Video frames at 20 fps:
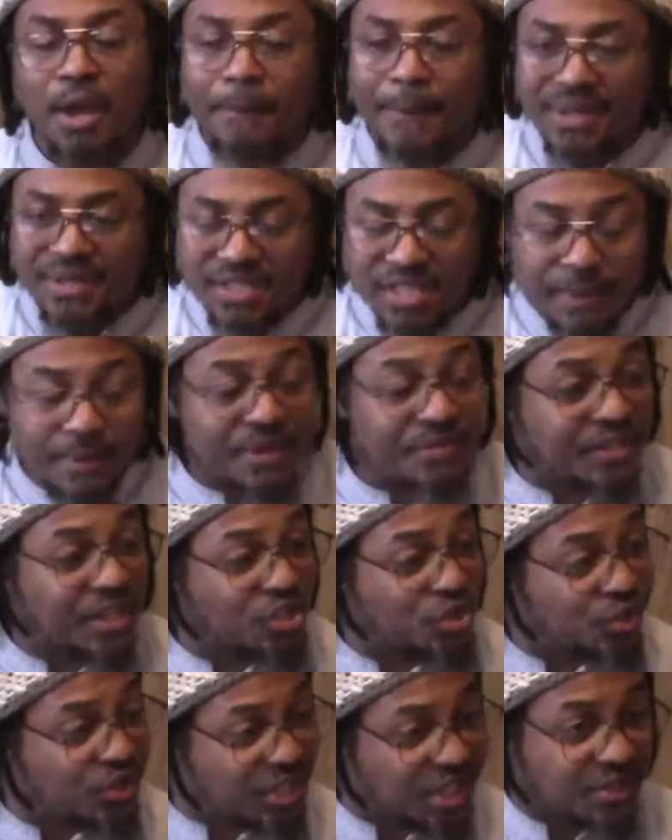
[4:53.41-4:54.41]
But some of the
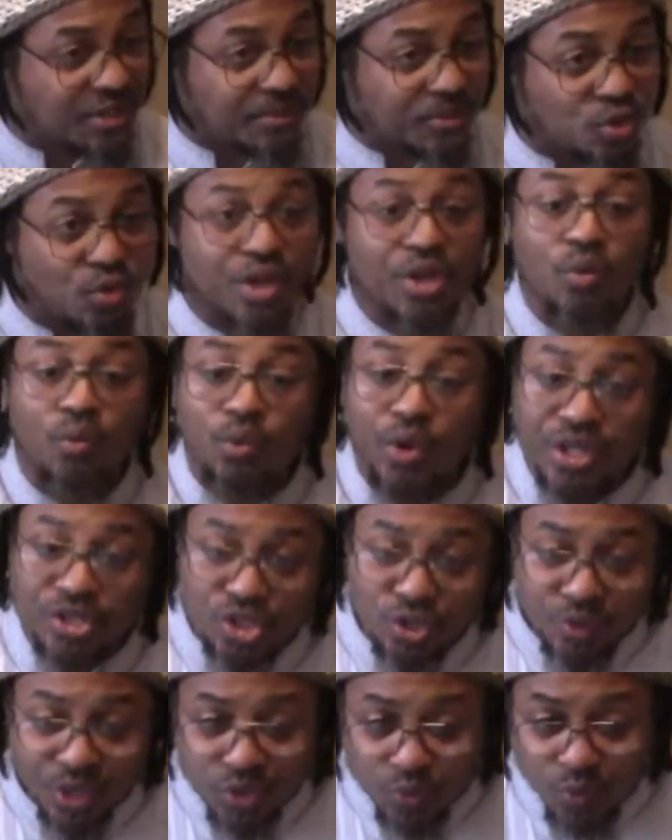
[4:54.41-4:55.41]
things you see them doing, we
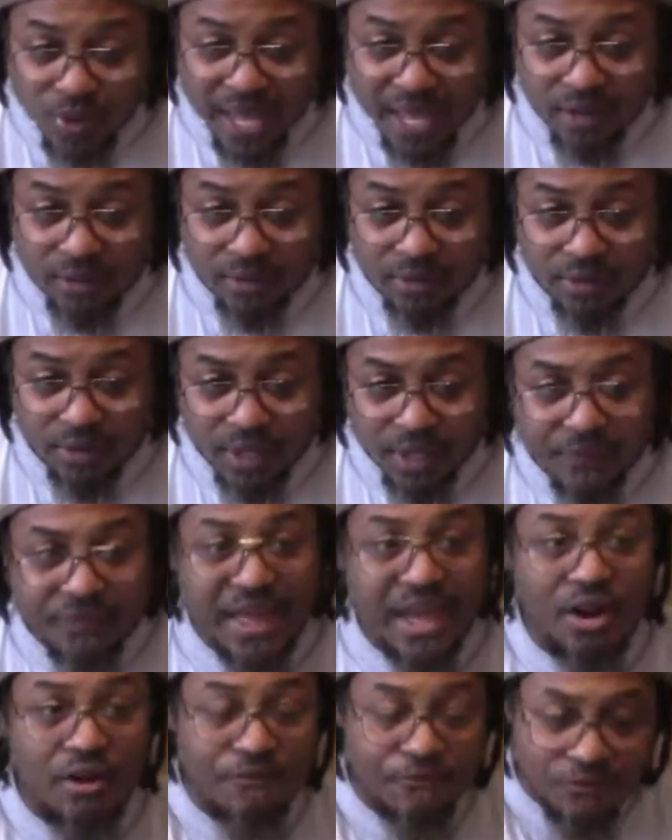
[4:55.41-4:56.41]
do as well,
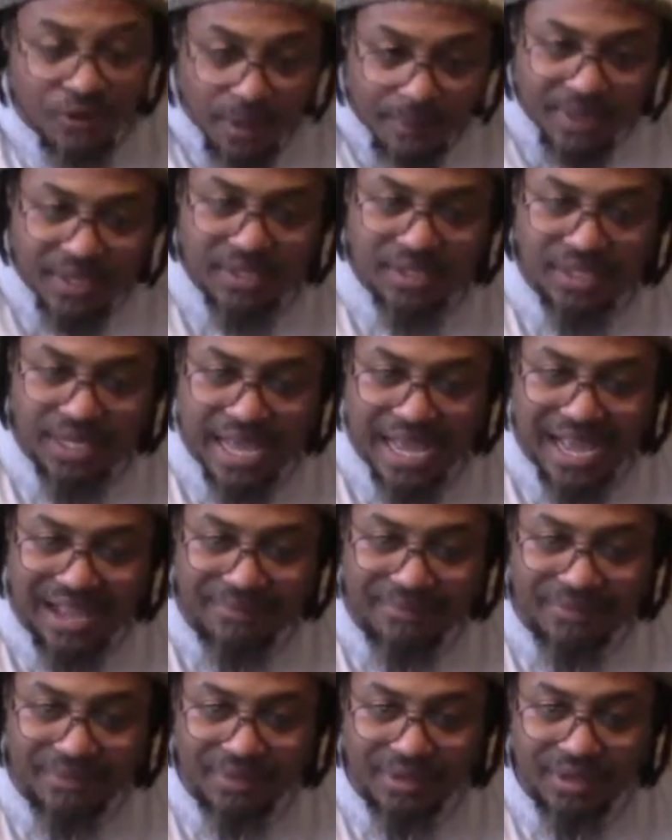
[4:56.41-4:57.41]
that are from Islam
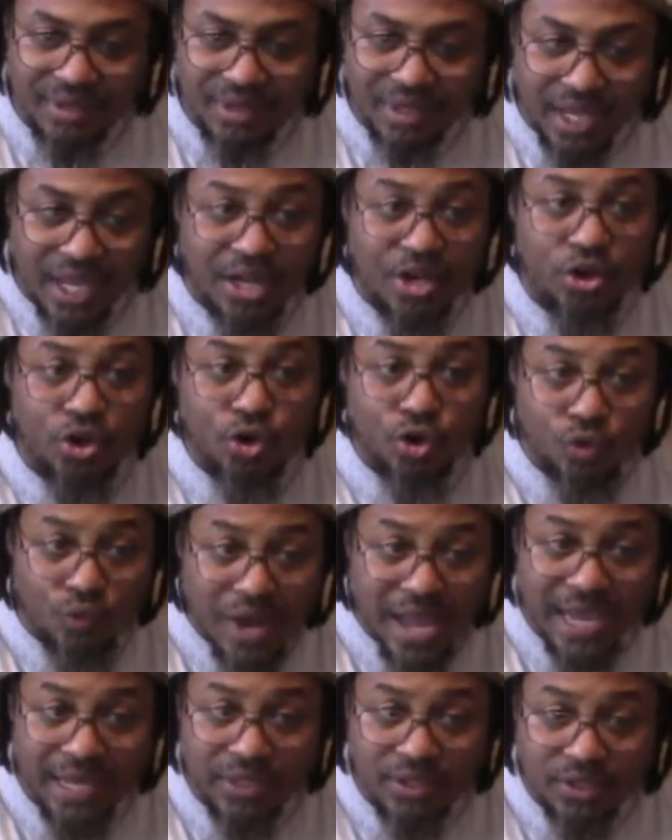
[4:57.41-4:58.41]
and are
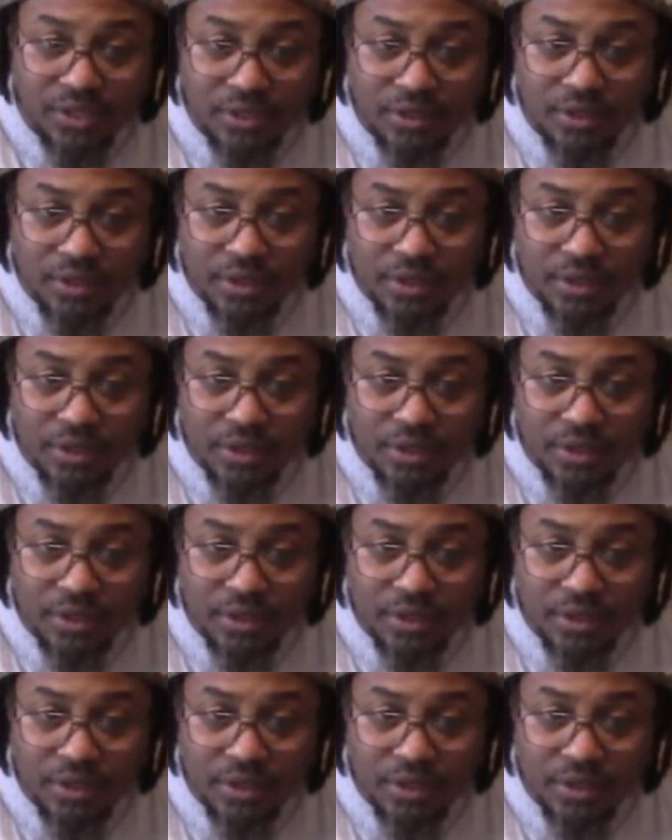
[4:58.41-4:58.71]
correct.